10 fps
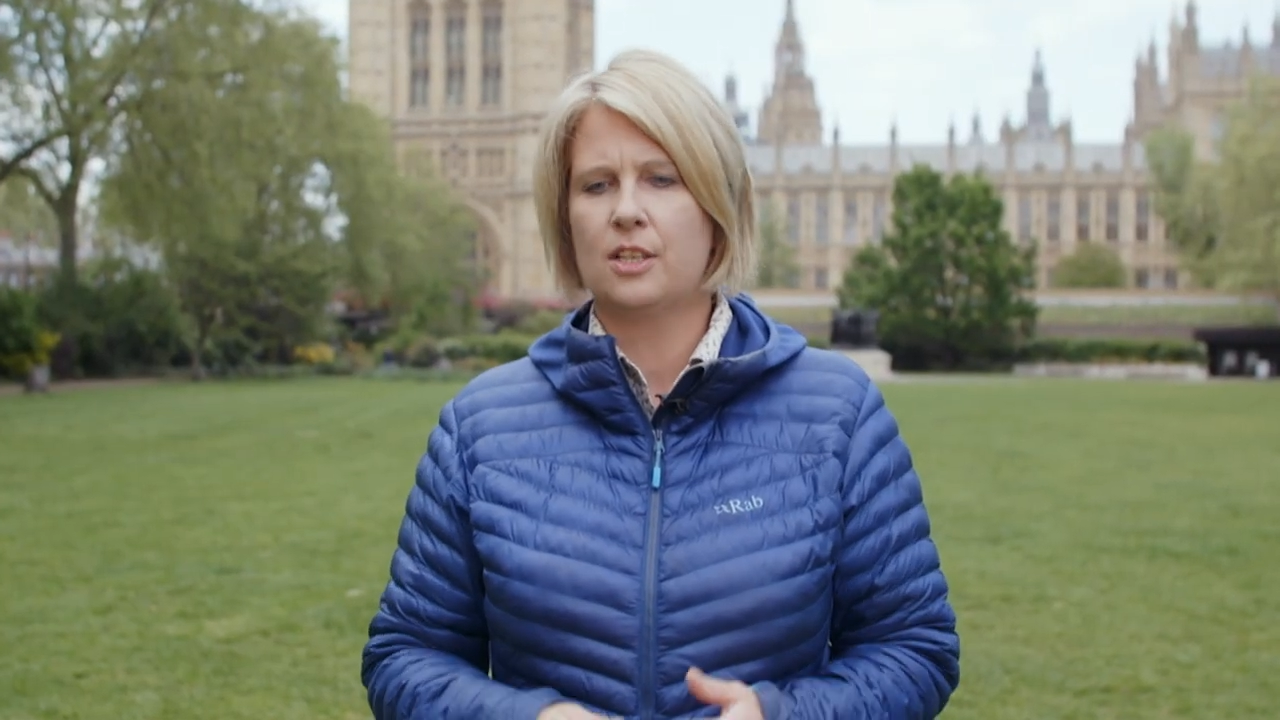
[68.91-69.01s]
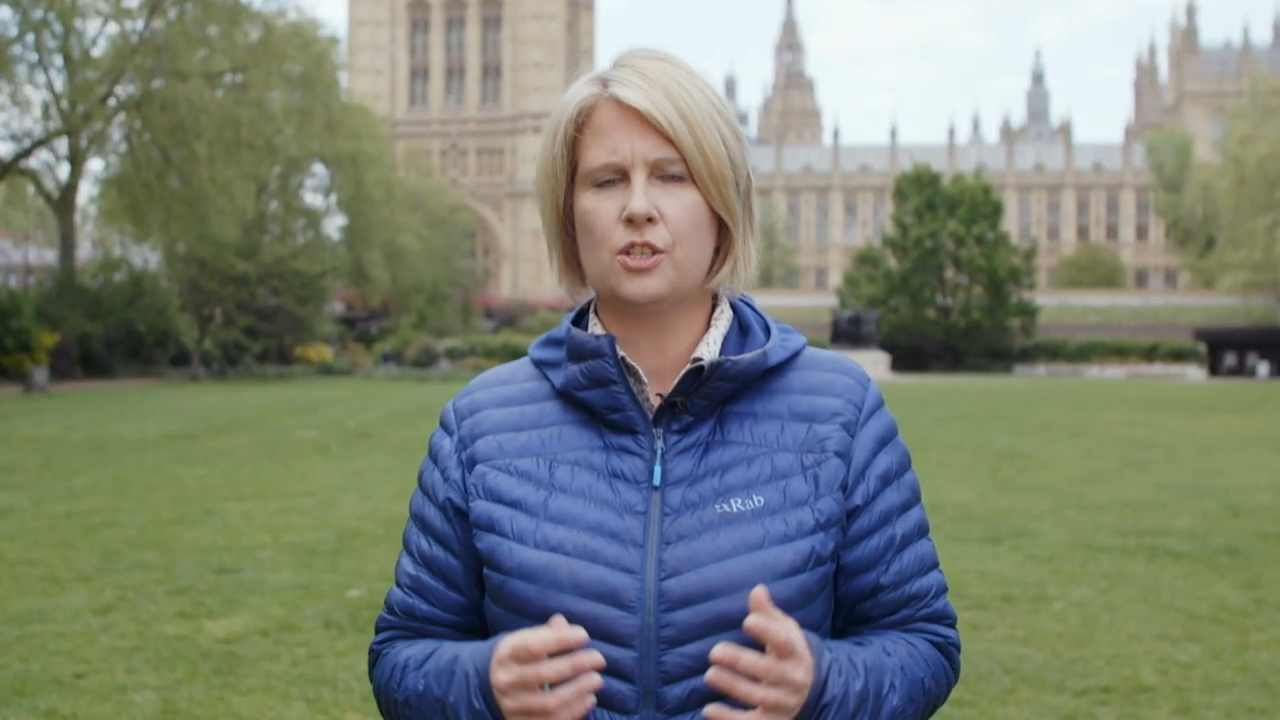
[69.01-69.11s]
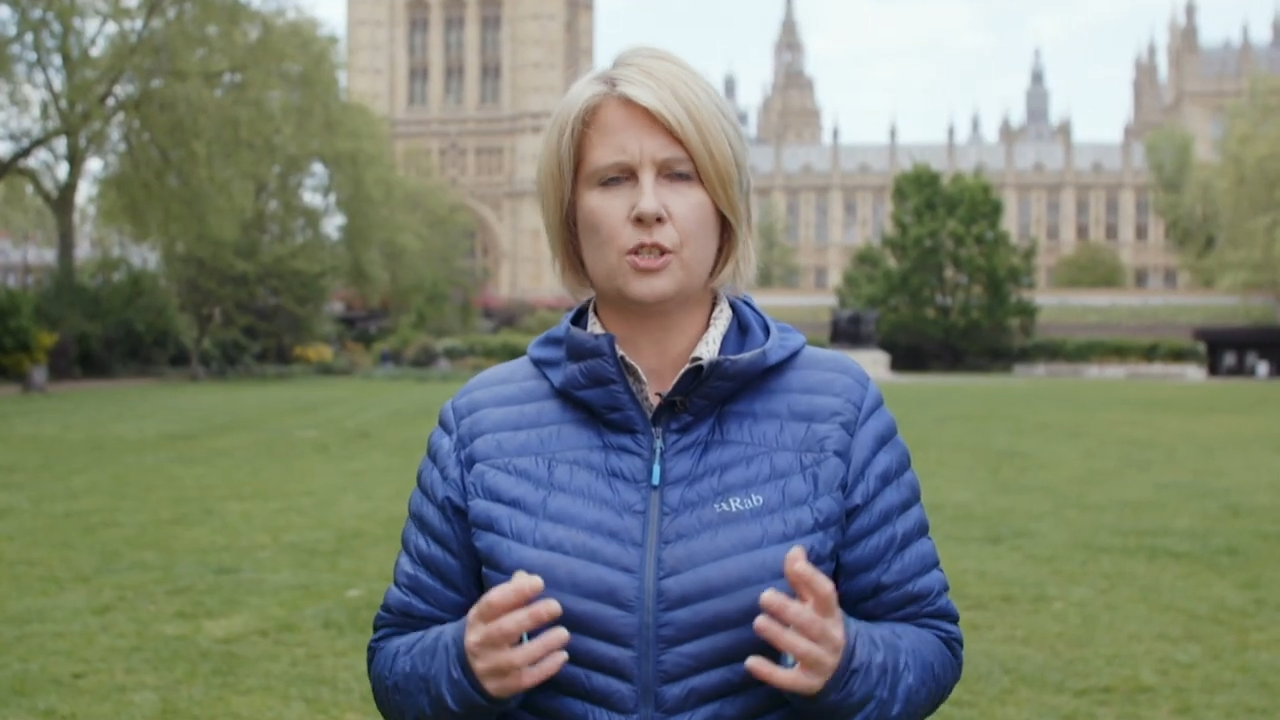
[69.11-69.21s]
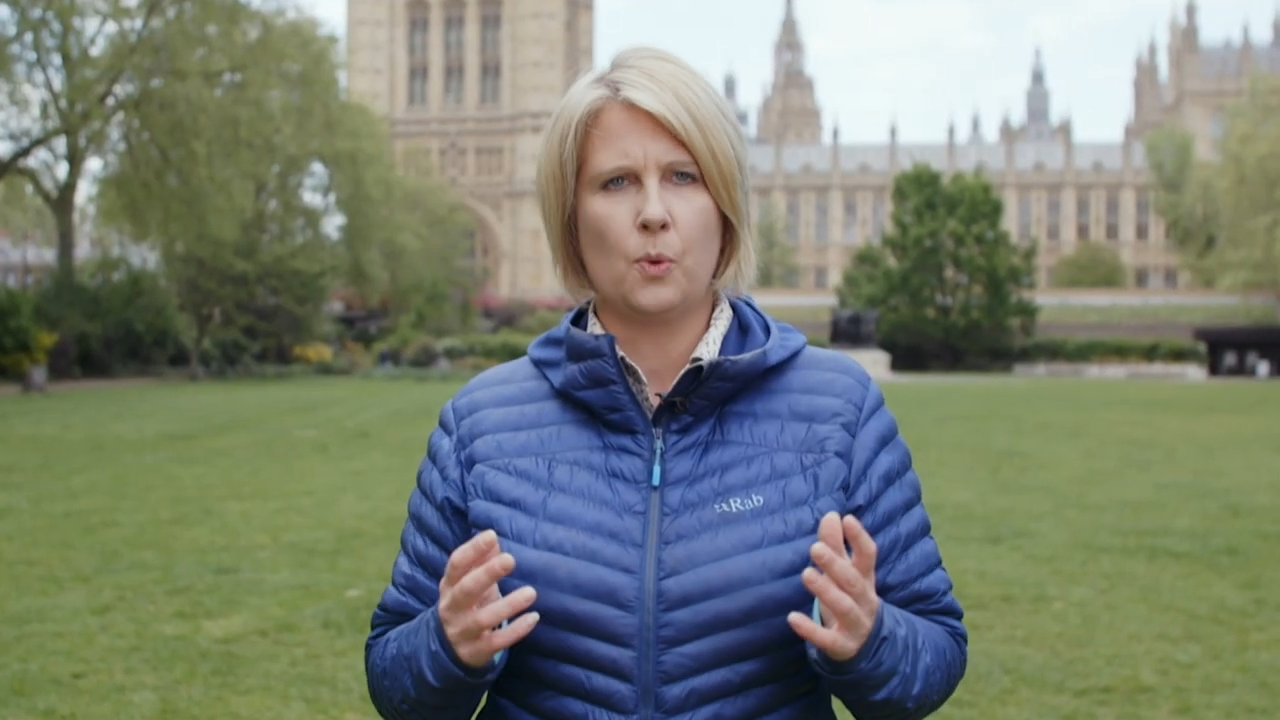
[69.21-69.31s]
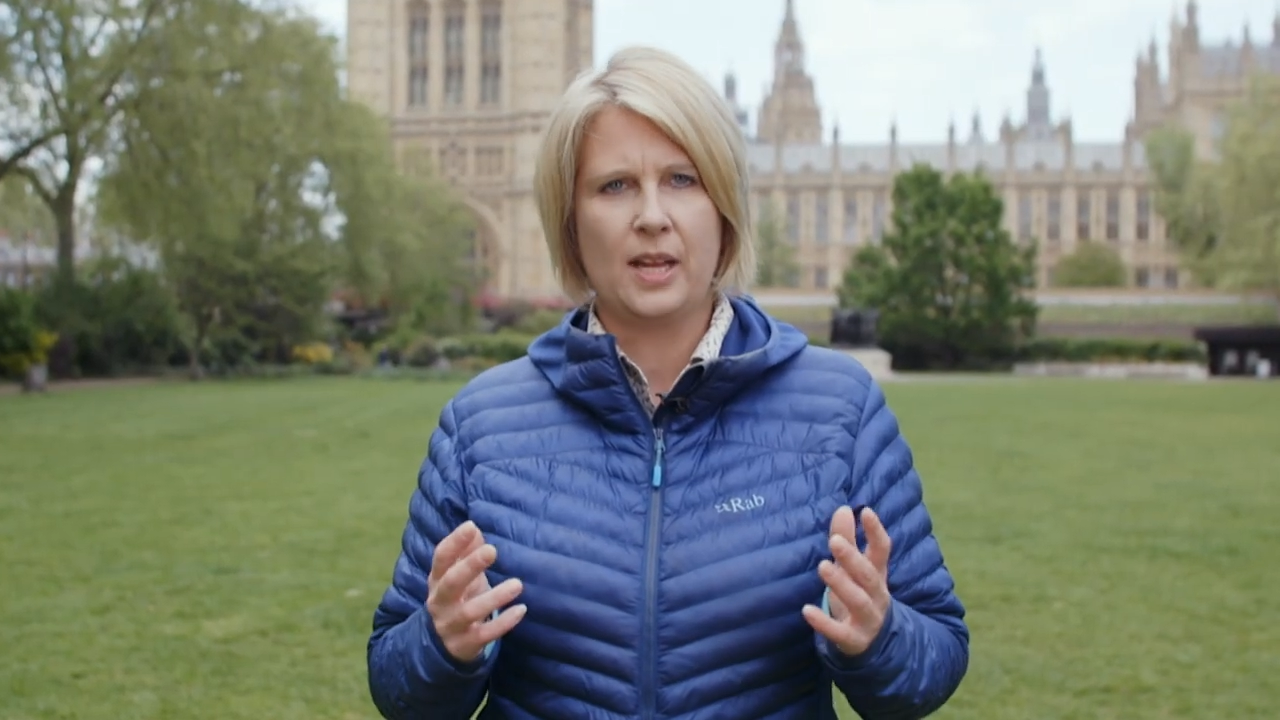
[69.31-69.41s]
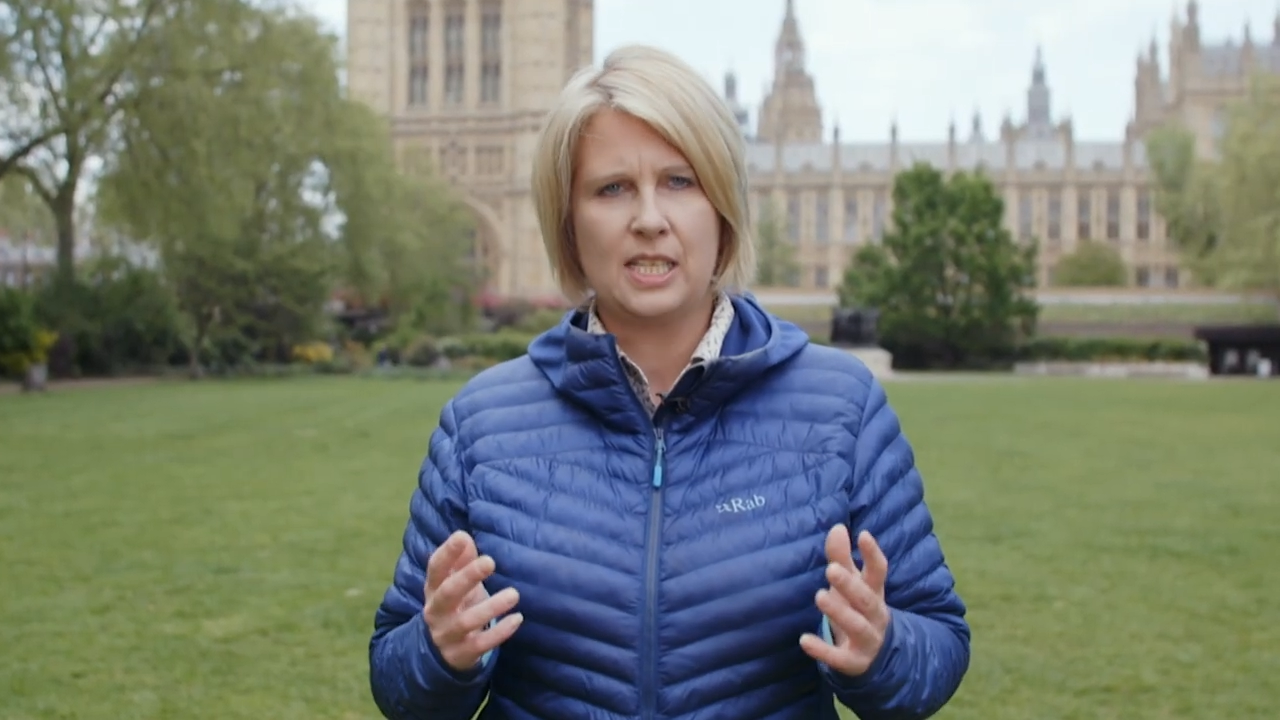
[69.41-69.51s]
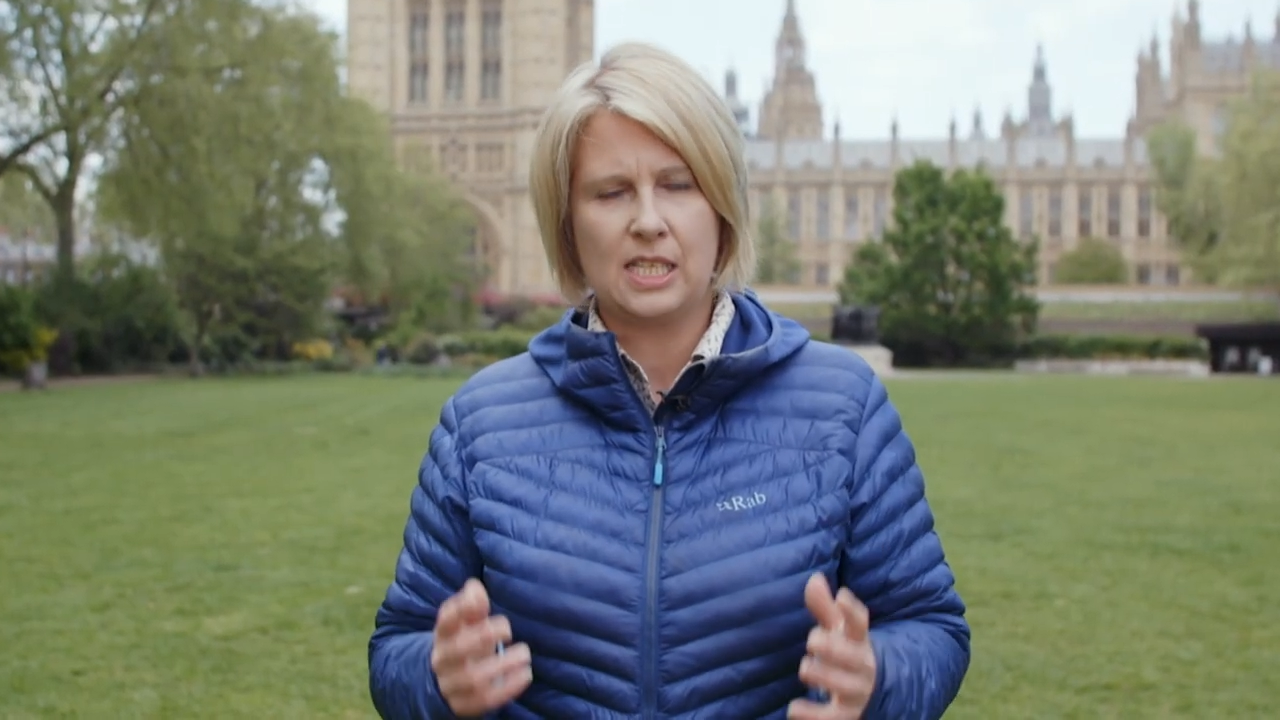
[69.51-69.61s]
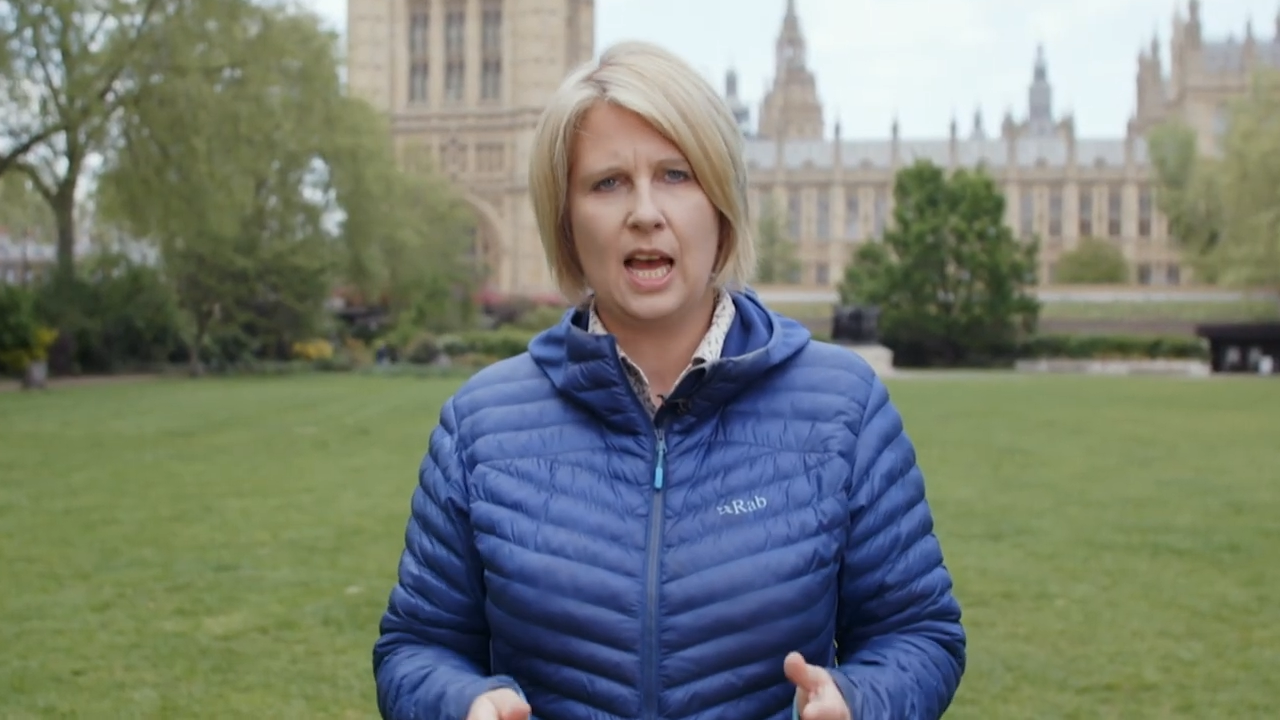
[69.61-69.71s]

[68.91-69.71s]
they just waste